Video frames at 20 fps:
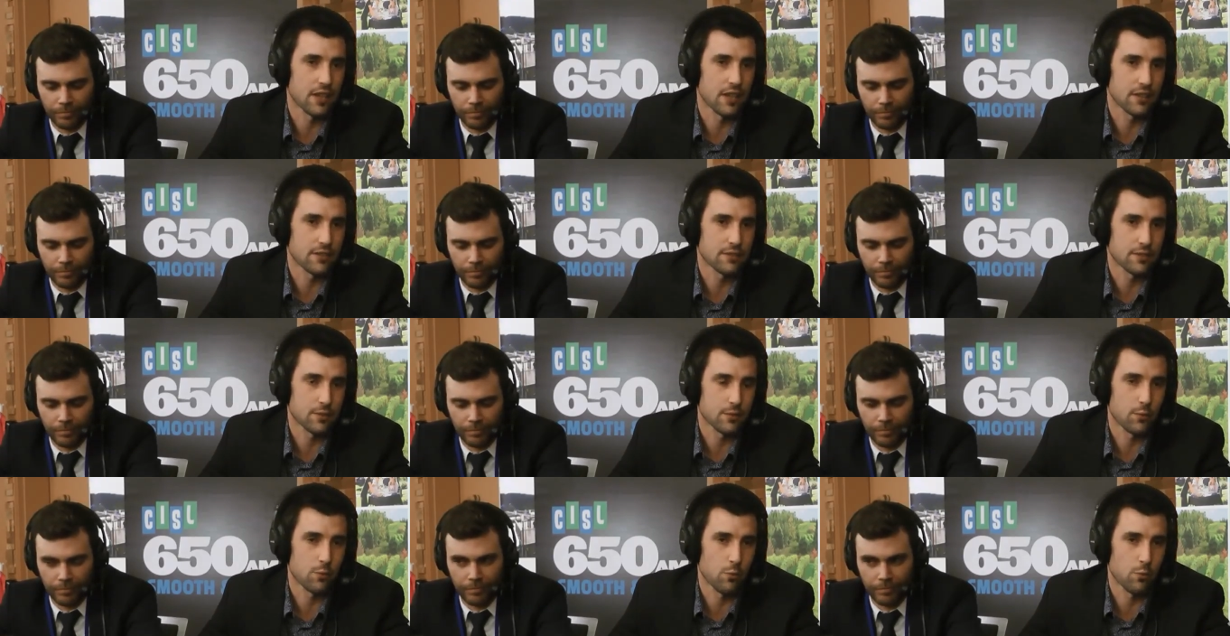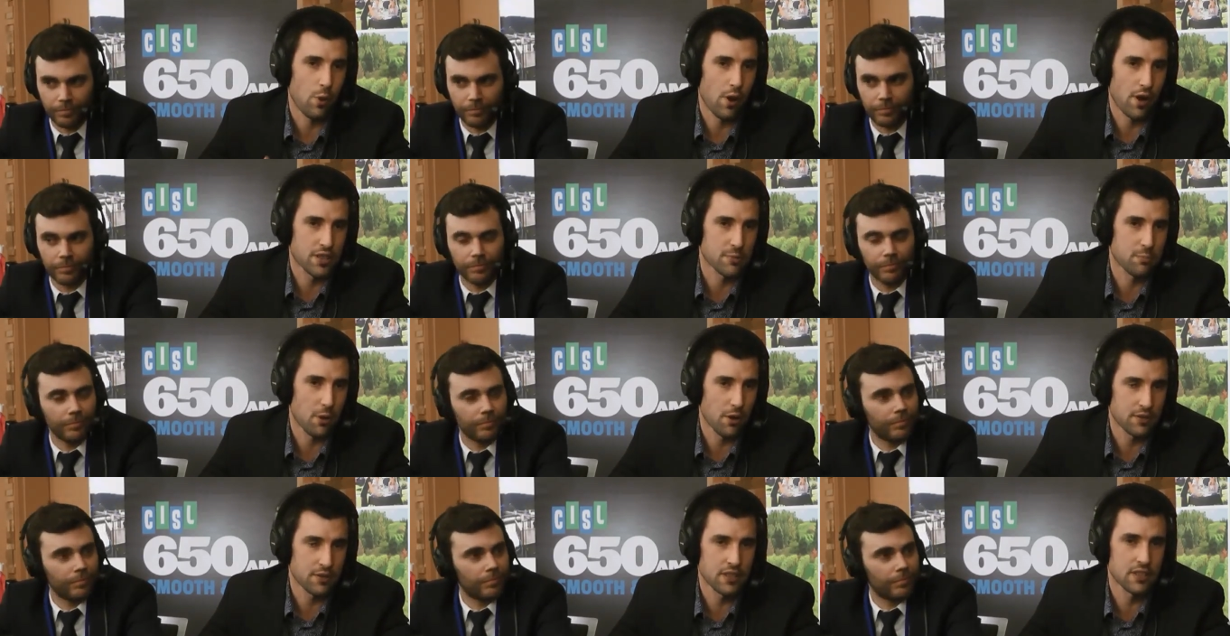Speaker 1: it's where it's
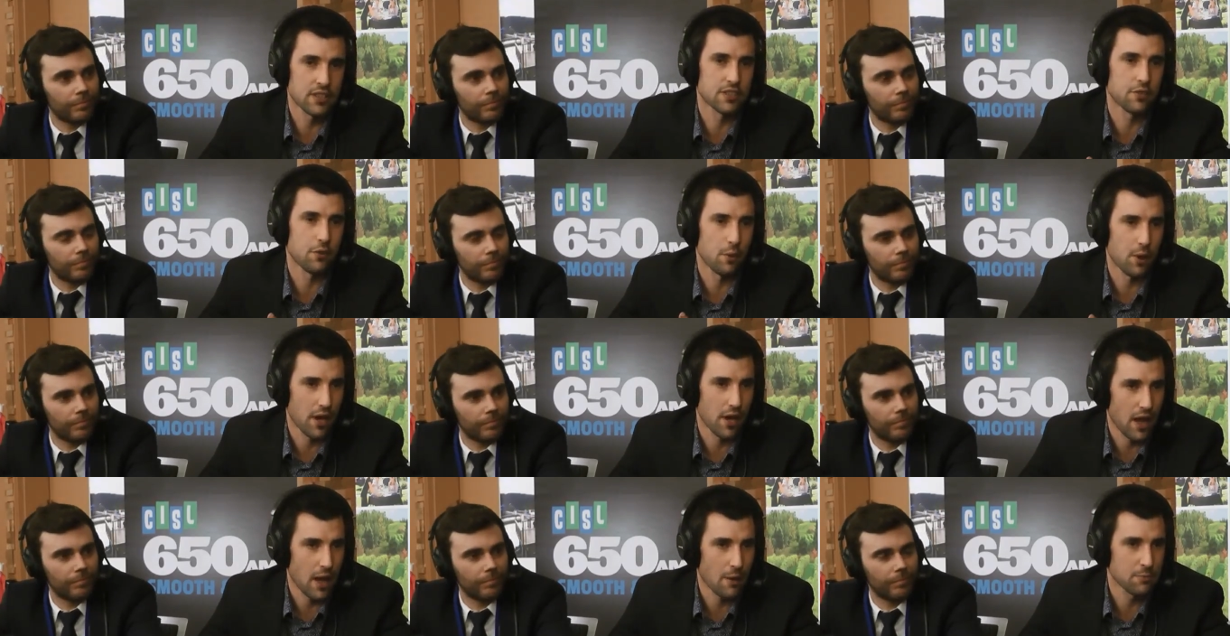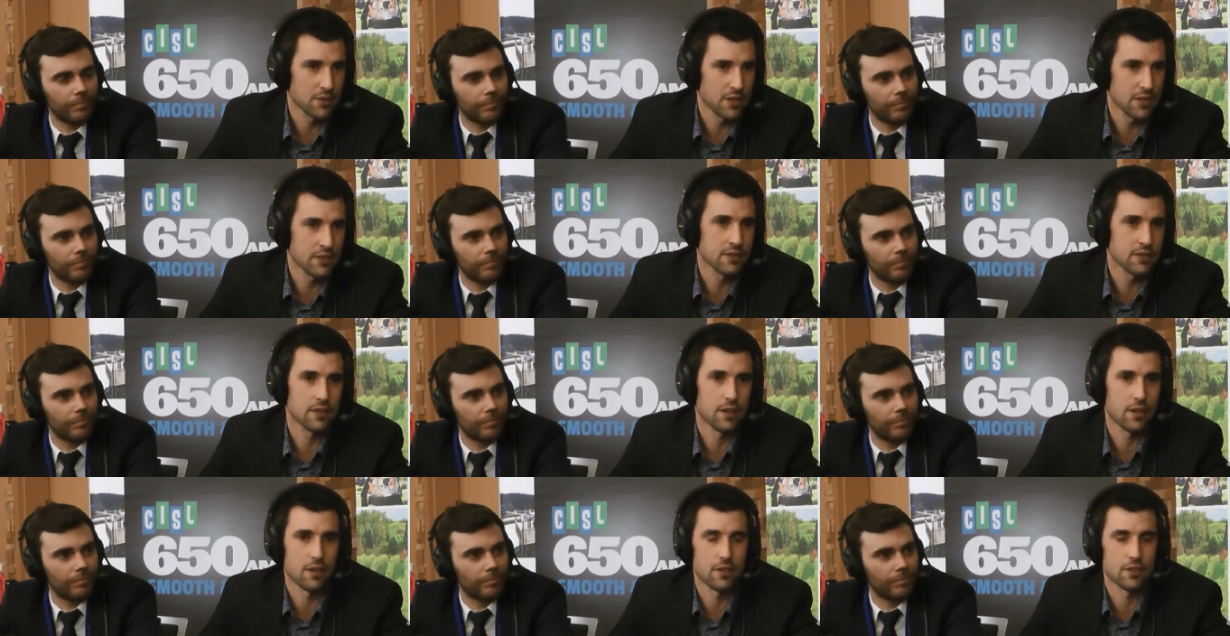planted. It's very adapted.
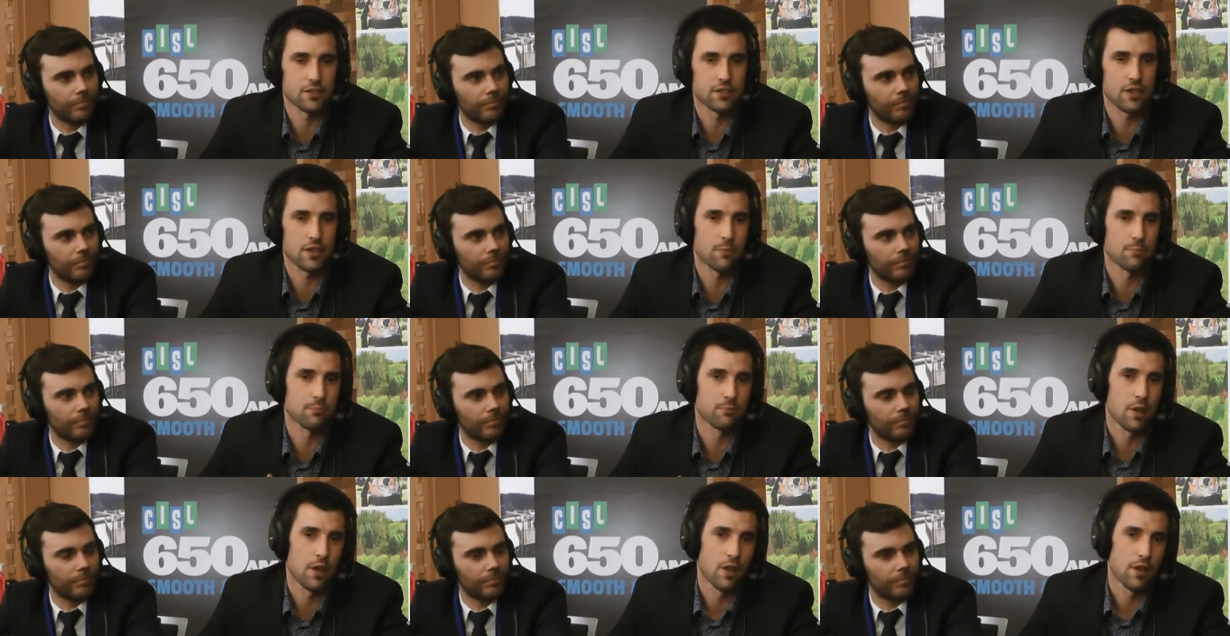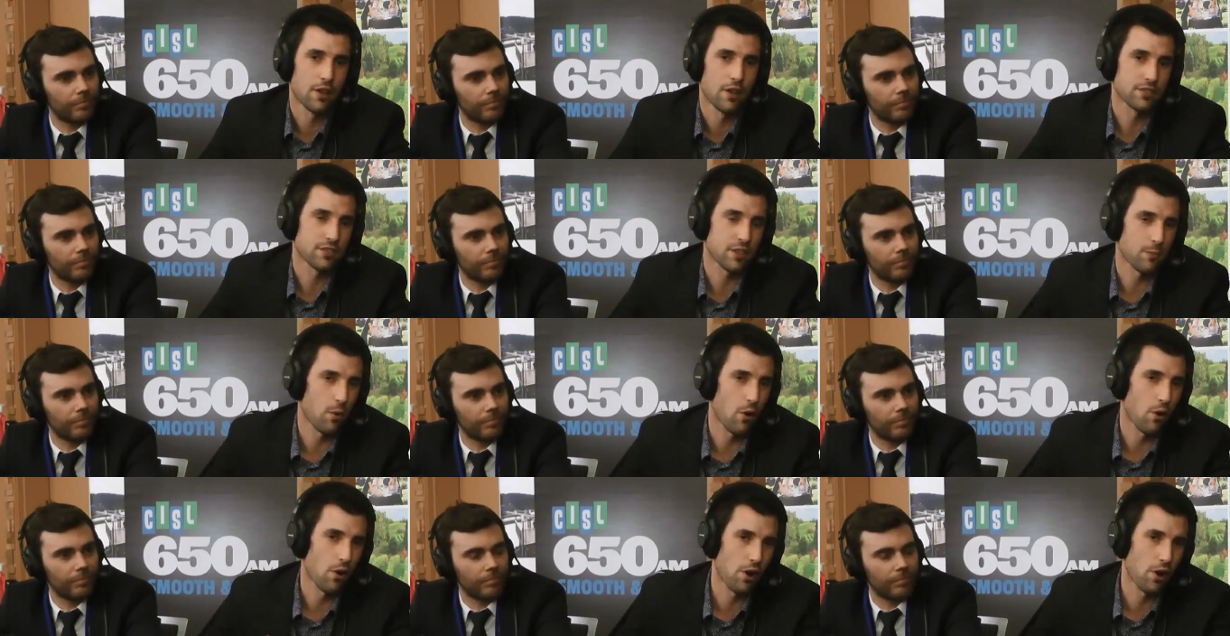Uh, some
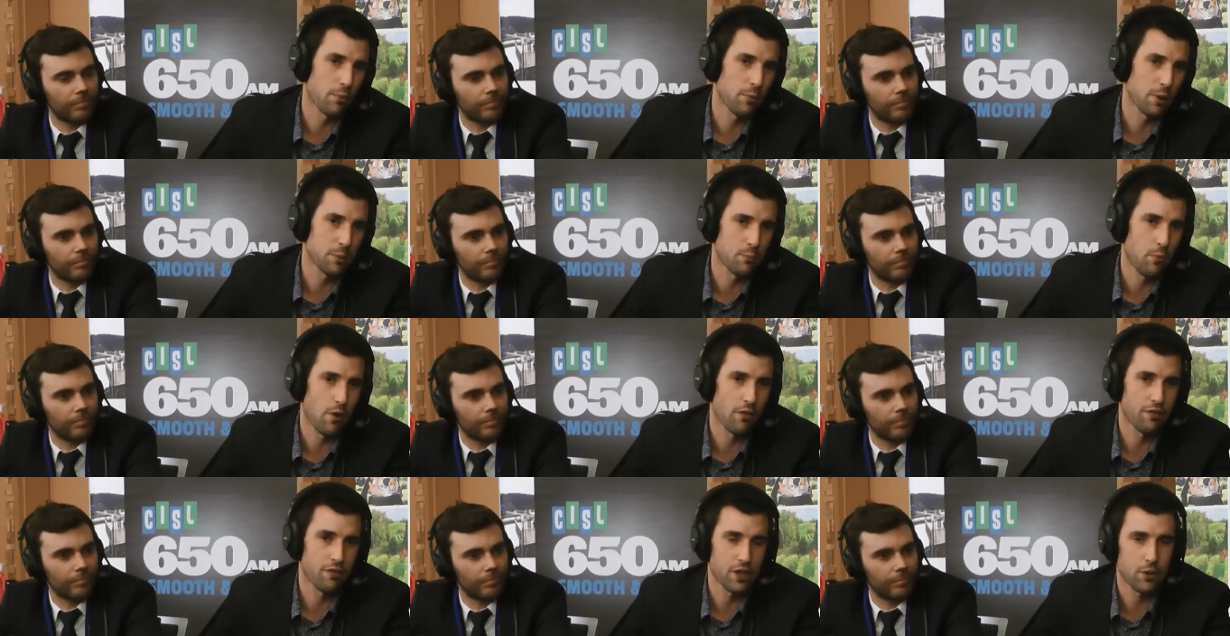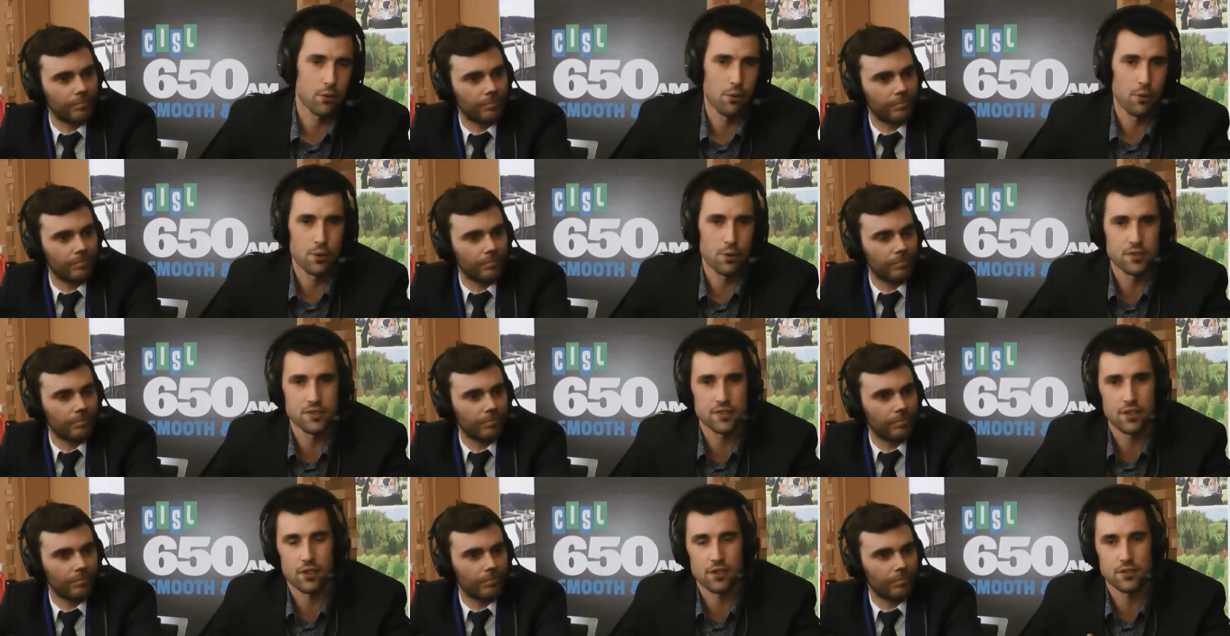Some are a little bit more
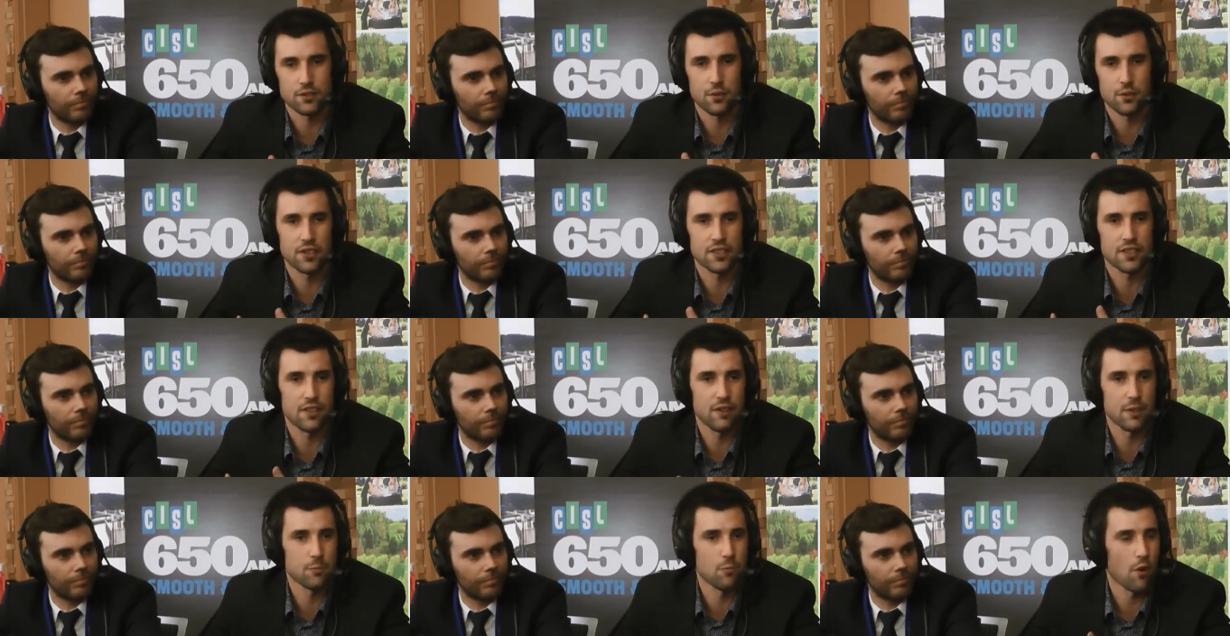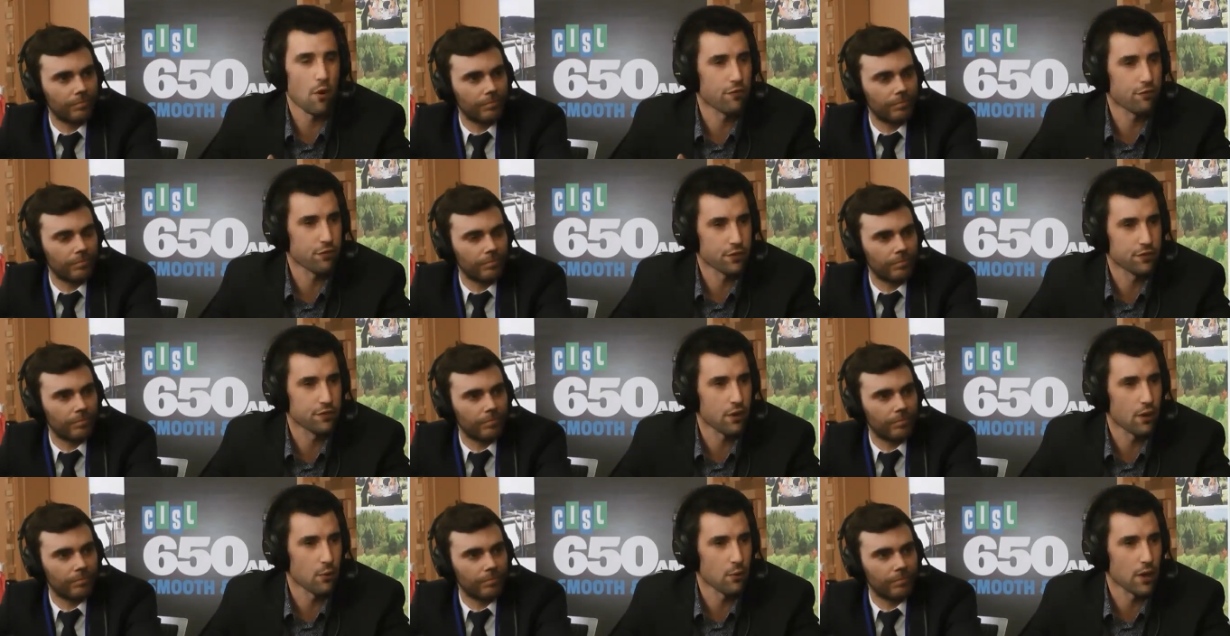vigorous, uh, so giving more
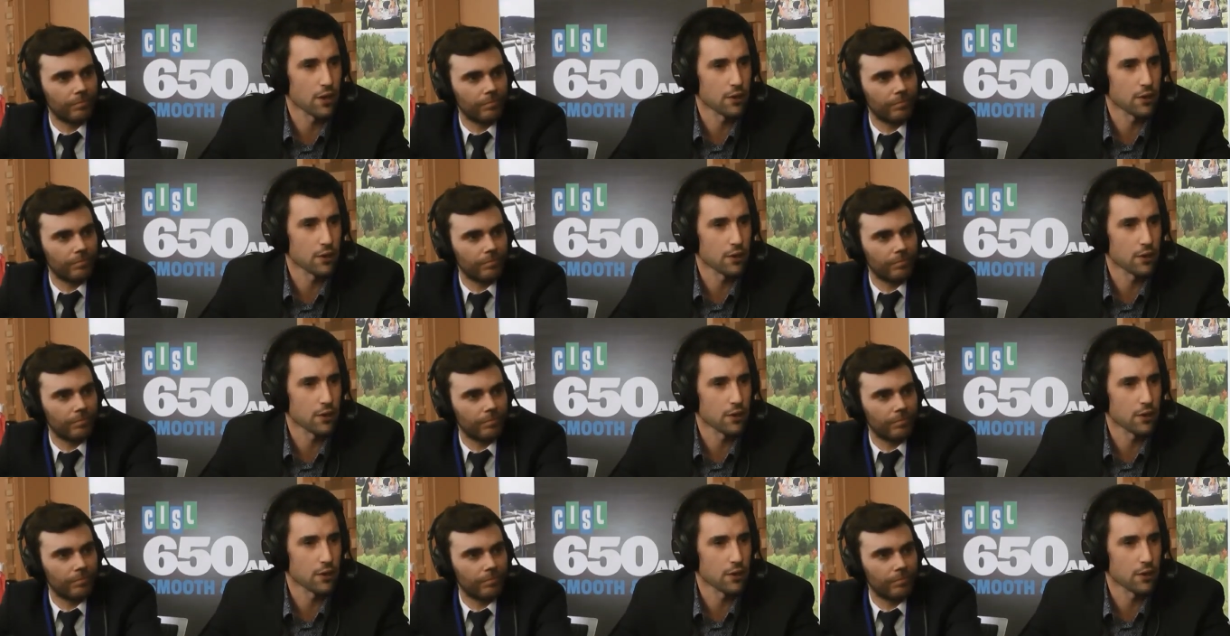fruit-forward